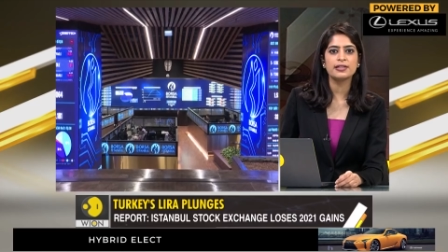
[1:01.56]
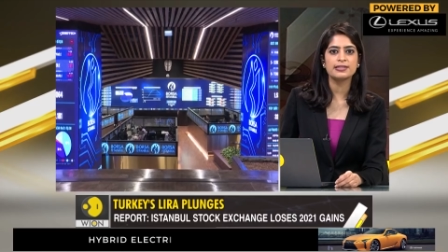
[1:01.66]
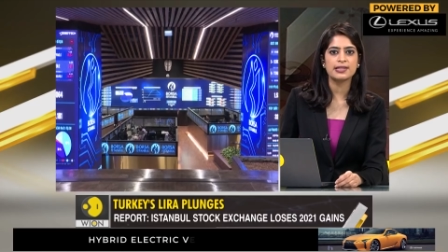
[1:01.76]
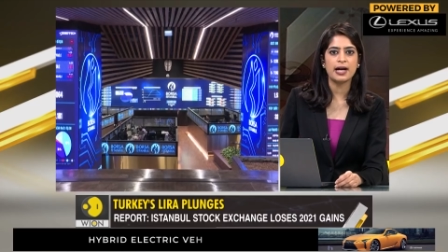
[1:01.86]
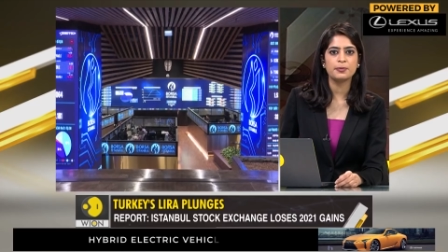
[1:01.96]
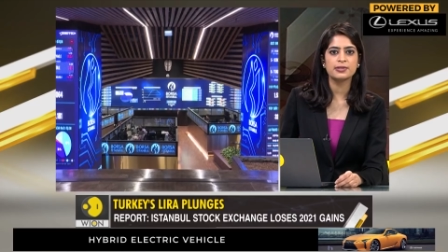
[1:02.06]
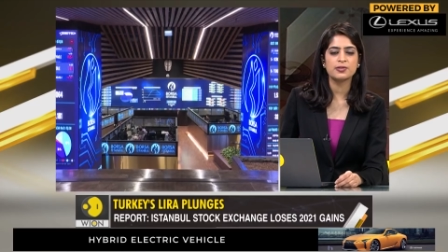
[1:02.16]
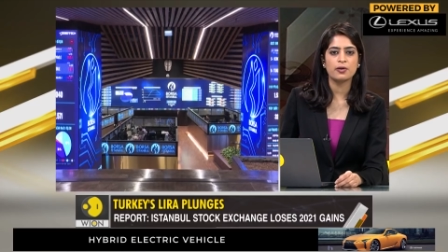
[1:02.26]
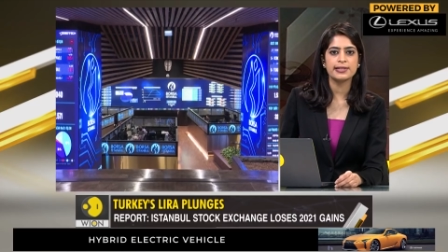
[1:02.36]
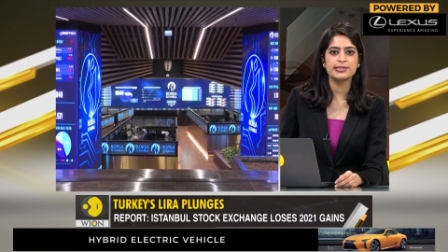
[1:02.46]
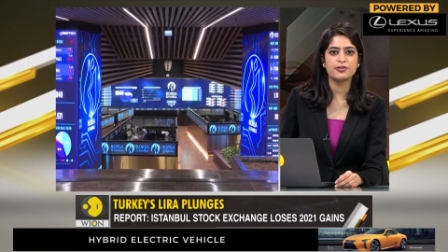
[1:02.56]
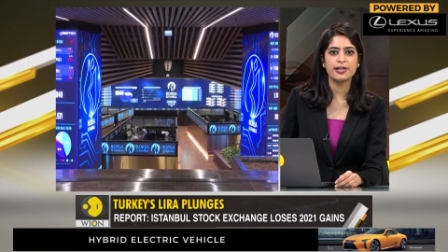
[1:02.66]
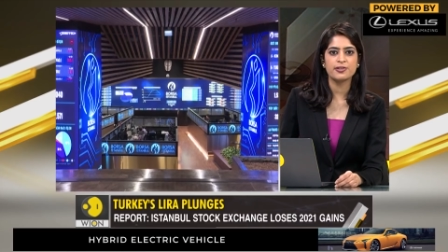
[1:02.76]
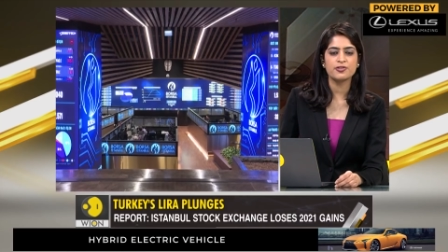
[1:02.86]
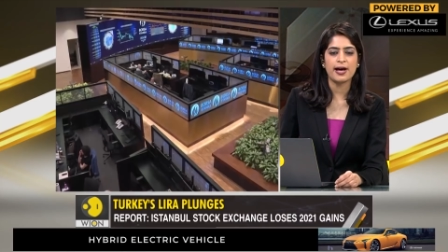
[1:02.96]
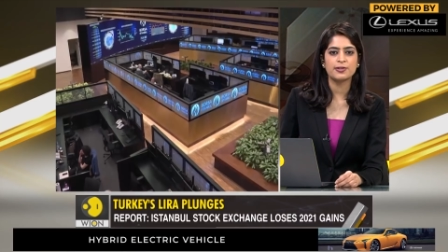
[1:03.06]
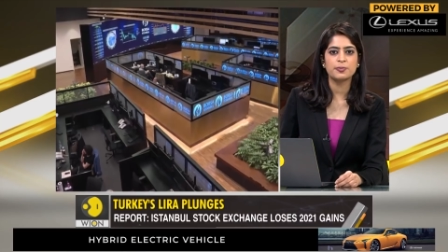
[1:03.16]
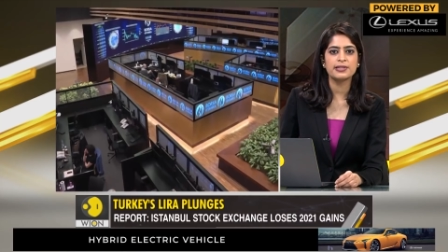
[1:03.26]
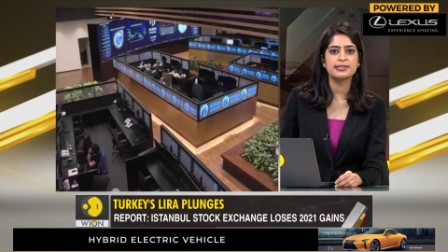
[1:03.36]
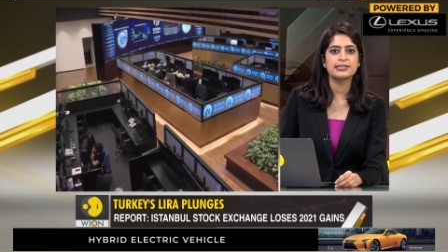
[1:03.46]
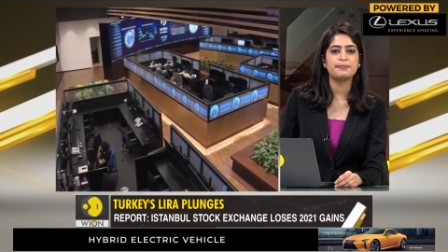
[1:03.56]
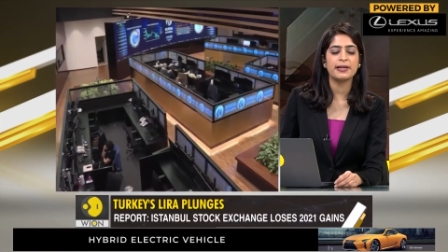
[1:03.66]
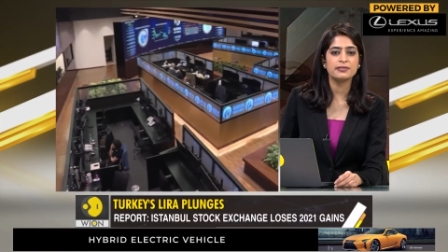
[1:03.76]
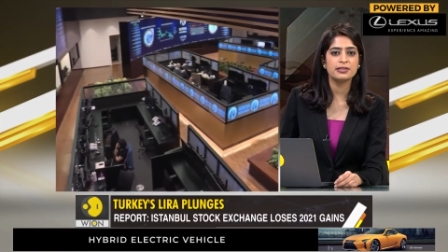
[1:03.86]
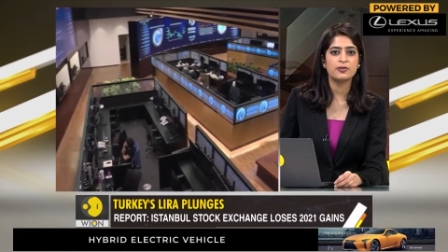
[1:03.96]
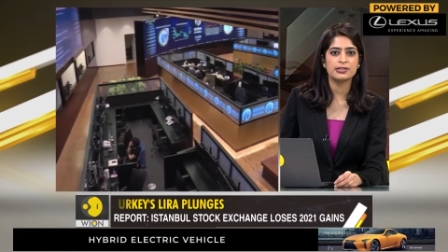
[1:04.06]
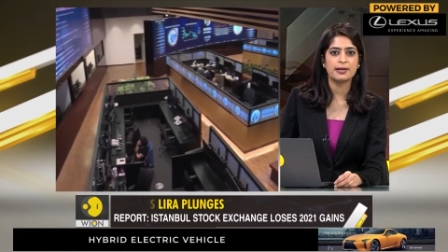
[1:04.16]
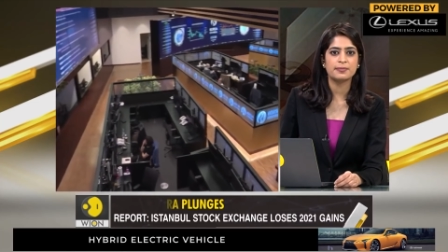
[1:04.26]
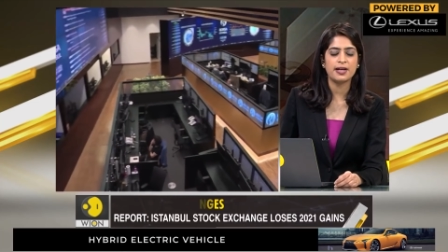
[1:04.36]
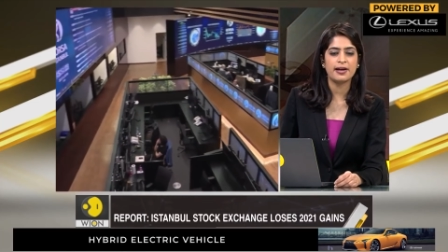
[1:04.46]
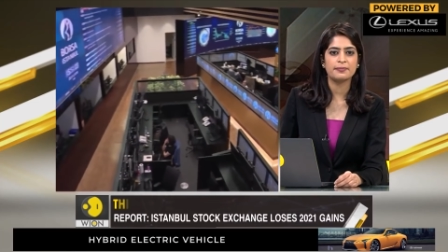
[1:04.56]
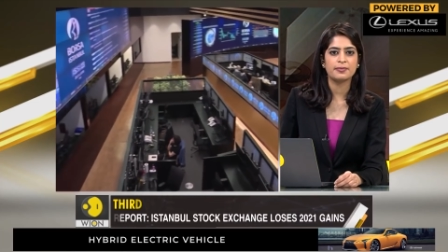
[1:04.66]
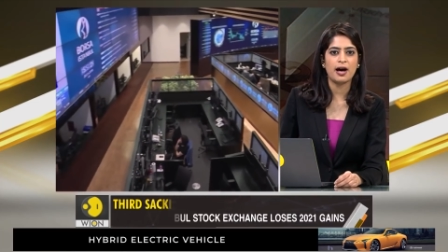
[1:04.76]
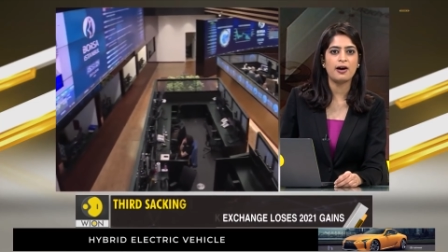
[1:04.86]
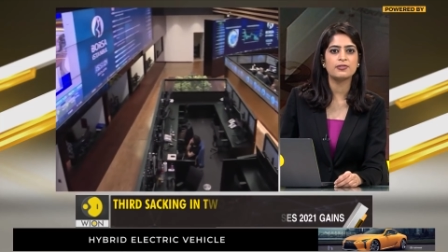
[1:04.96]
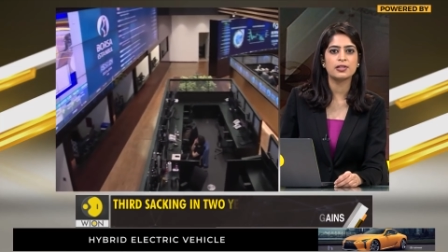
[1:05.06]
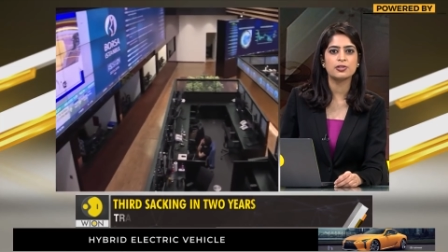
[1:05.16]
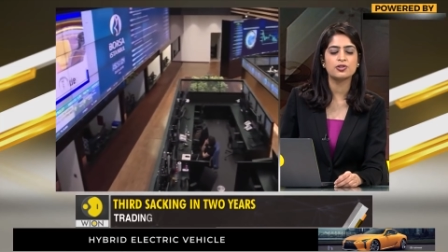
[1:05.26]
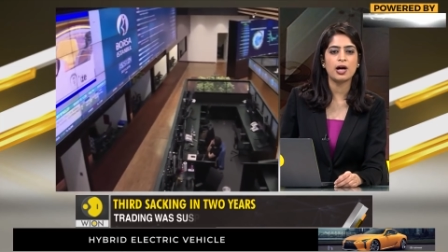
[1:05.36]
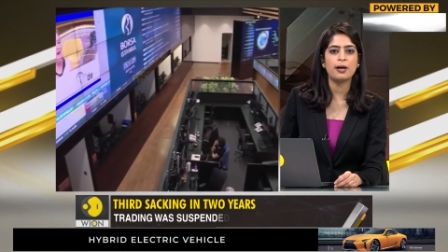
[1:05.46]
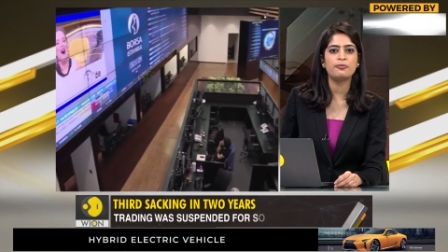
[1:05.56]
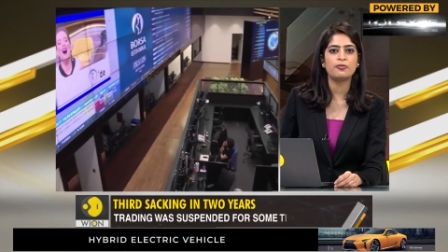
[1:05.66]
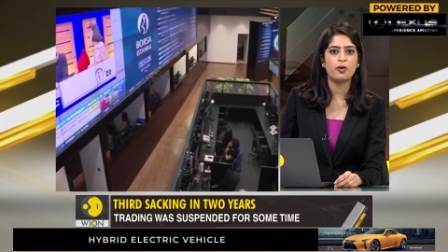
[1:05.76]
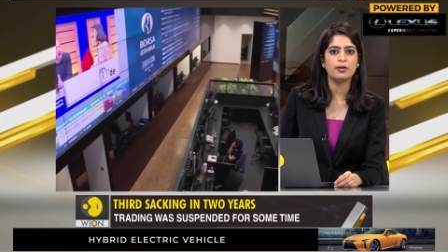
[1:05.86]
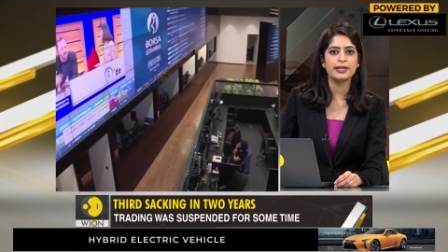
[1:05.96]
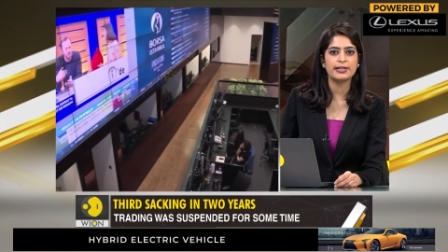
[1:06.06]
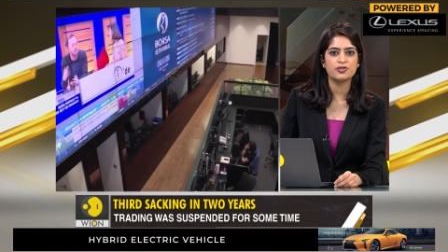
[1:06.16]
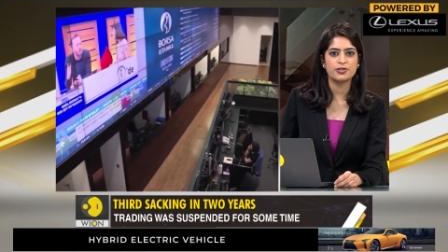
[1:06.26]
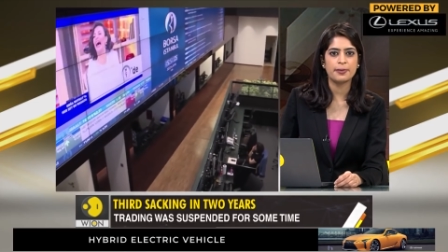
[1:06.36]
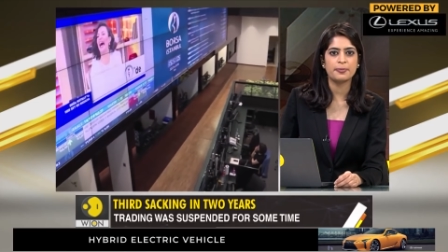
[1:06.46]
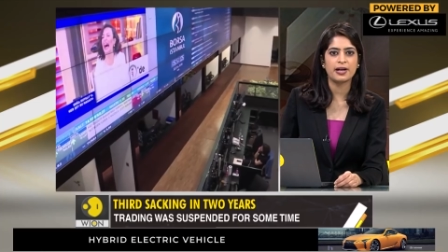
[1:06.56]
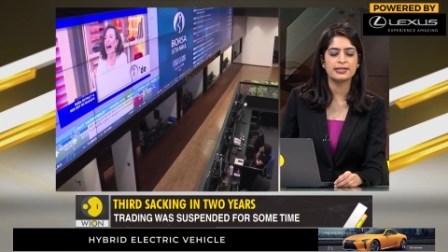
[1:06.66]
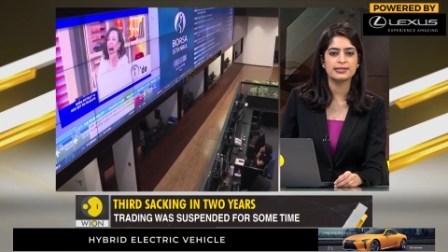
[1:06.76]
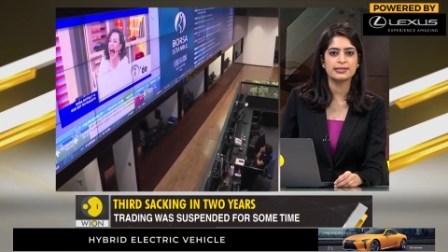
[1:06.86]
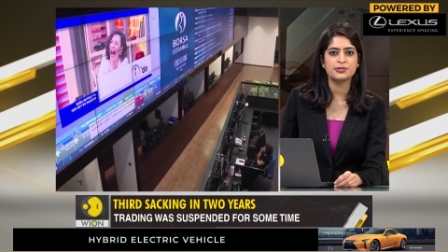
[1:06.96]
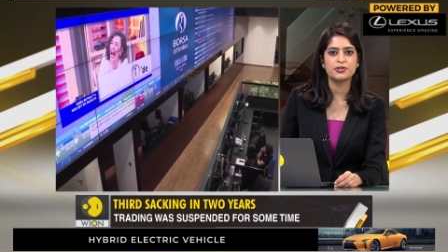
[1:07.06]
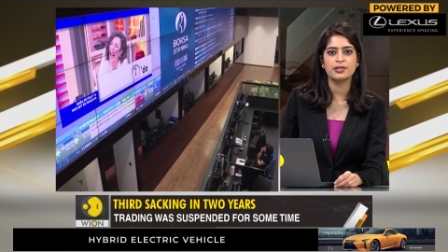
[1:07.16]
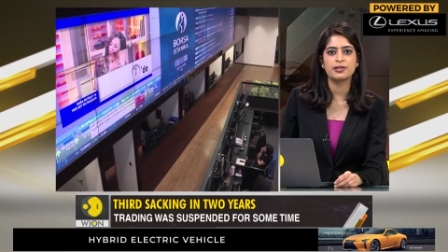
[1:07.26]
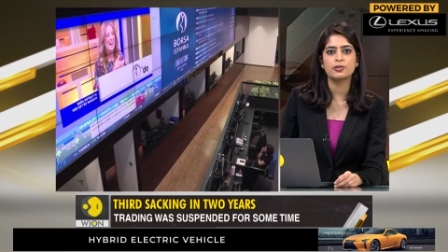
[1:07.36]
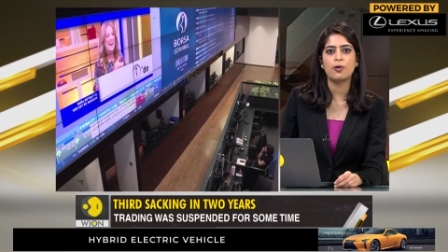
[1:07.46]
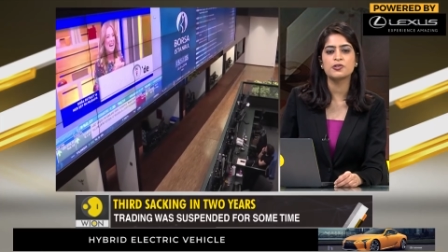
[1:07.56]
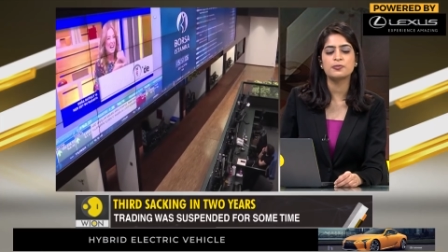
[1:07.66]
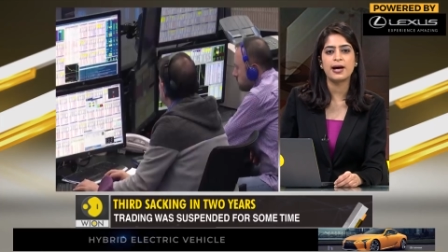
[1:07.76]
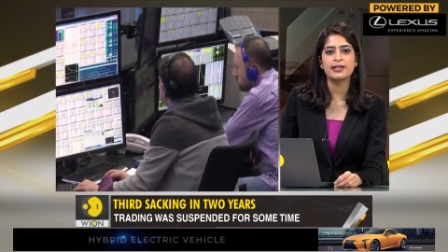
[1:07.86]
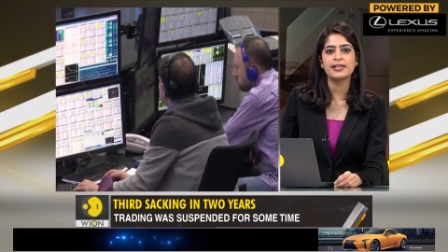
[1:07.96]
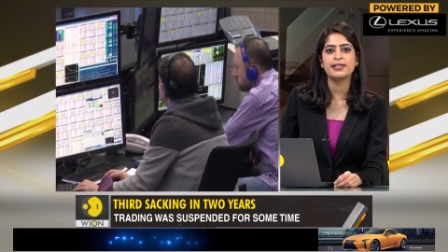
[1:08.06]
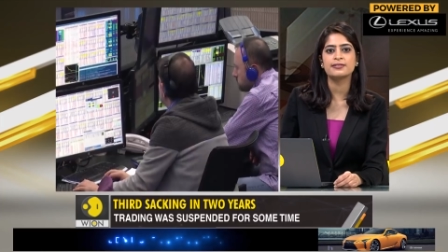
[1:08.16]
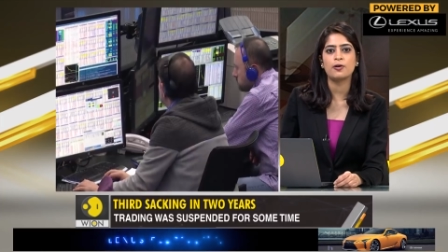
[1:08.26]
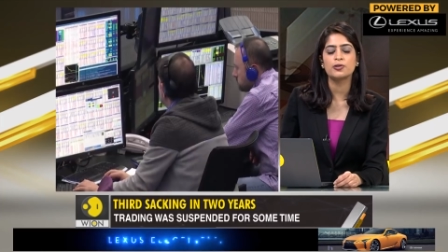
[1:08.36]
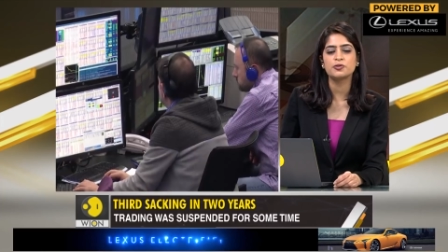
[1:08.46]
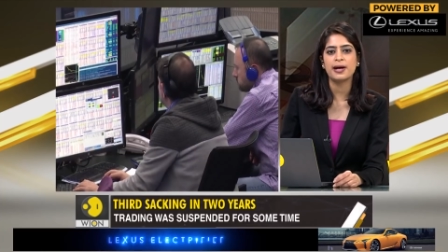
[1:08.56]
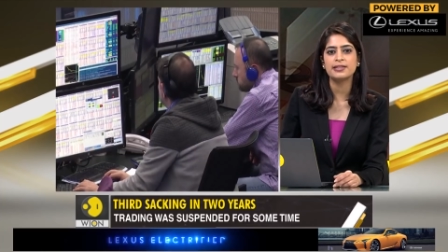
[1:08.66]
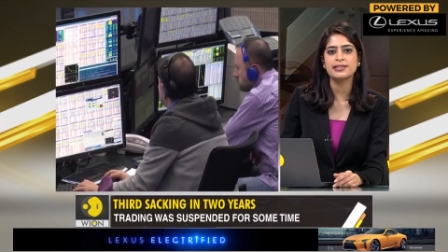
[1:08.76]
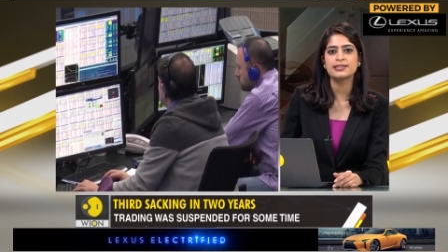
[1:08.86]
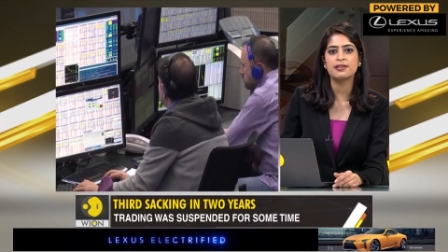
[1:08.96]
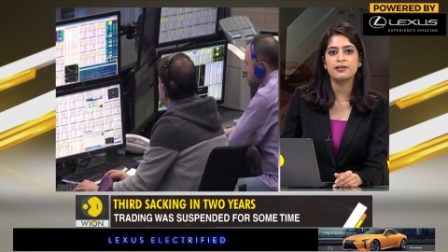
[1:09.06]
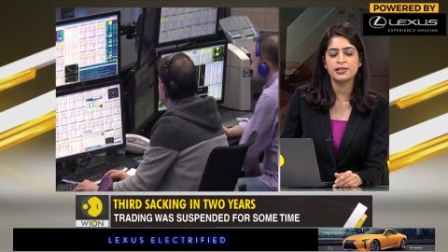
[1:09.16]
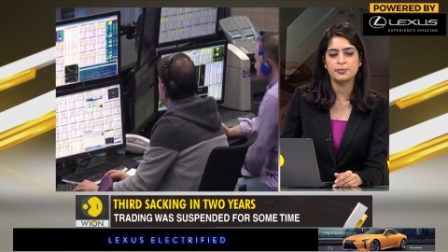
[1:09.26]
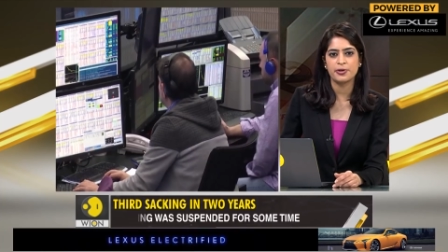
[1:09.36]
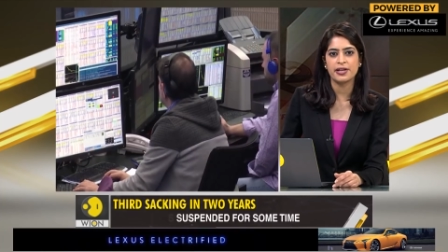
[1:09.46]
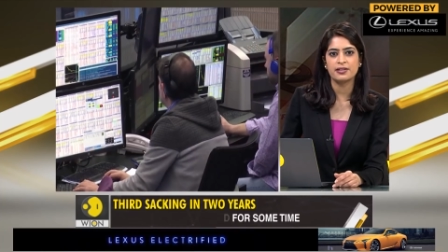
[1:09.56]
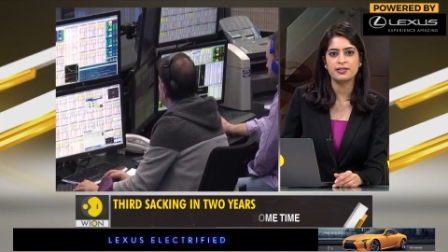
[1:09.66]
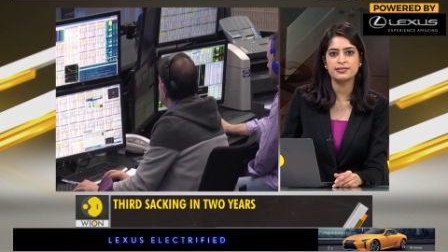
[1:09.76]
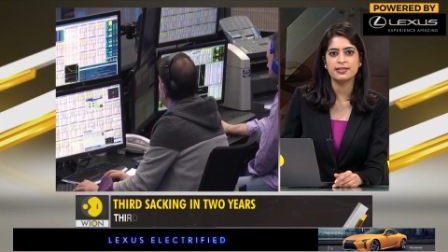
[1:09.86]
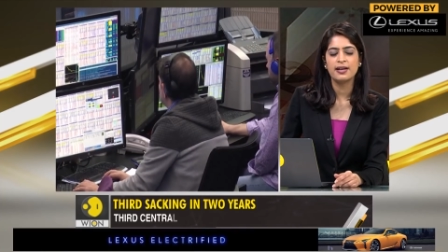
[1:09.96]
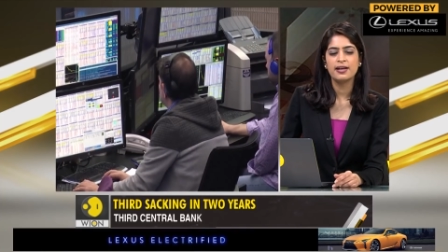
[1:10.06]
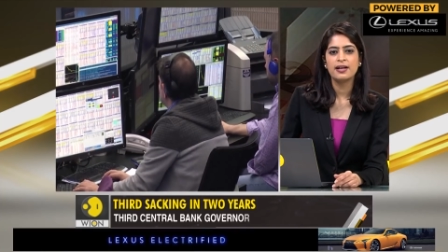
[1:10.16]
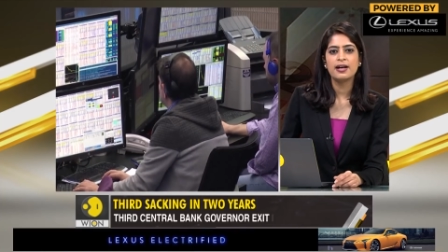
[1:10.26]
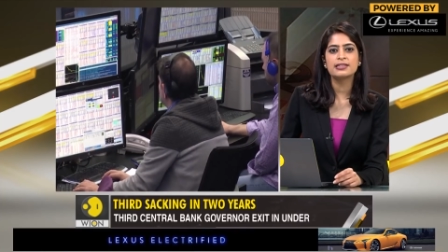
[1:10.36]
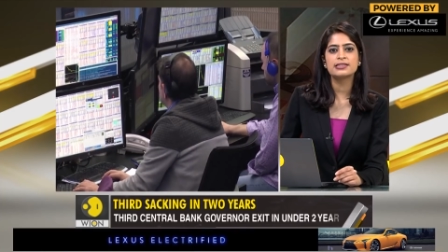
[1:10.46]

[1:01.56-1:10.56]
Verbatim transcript: the Istanbul Stock Exchange had to be suspended for some time after a sharp fall in share prices triggered automatic circuit breakers. A